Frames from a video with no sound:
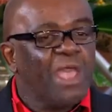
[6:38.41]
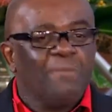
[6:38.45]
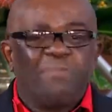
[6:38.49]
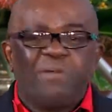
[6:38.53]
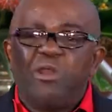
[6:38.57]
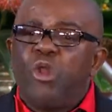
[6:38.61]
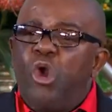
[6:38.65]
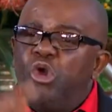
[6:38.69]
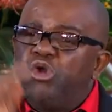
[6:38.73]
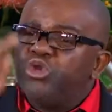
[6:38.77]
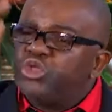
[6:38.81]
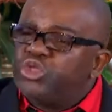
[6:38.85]
But
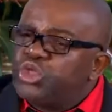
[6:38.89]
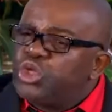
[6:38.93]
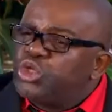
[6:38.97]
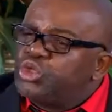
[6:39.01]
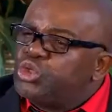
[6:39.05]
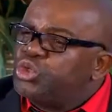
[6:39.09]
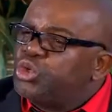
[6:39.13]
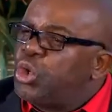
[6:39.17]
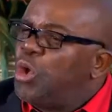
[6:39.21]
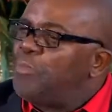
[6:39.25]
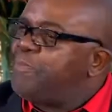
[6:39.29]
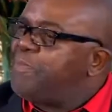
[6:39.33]
also
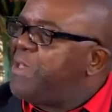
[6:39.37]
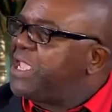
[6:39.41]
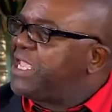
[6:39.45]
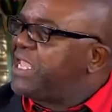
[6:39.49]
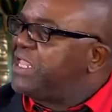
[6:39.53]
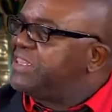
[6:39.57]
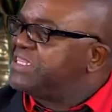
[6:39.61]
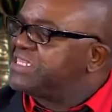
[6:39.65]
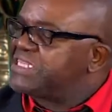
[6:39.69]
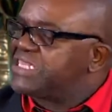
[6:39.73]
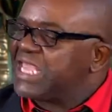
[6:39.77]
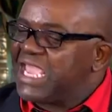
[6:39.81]
to go back
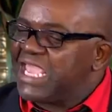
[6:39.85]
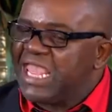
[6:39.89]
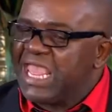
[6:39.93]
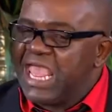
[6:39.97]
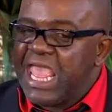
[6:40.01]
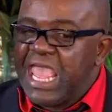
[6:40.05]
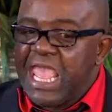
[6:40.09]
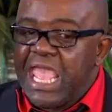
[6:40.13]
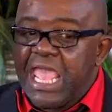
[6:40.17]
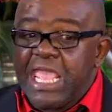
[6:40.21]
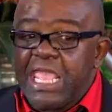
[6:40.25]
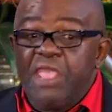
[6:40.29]
and say,
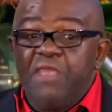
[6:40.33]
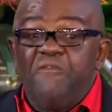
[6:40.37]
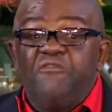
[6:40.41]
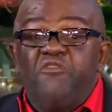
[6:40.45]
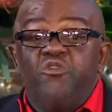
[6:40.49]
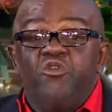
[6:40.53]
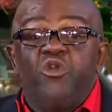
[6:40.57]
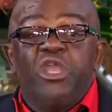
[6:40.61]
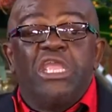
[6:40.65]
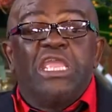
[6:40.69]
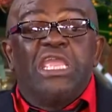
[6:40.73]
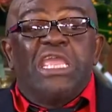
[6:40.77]
if
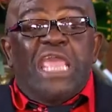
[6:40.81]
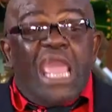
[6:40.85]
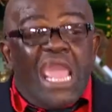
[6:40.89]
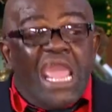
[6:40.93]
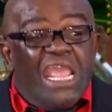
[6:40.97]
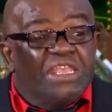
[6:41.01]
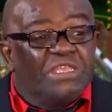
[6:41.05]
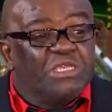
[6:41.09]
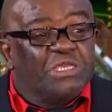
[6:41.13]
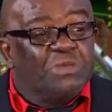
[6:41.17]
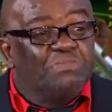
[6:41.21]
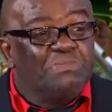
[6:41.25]
you
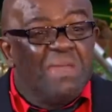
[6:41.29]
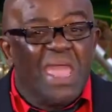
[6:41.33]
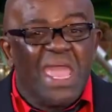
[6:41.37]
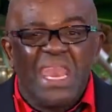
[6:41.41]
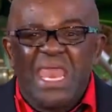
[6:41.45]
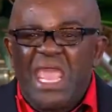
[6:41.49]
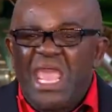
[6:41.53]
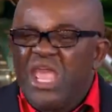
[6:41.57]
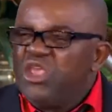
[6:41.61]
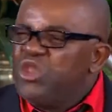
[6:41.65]
engage in men,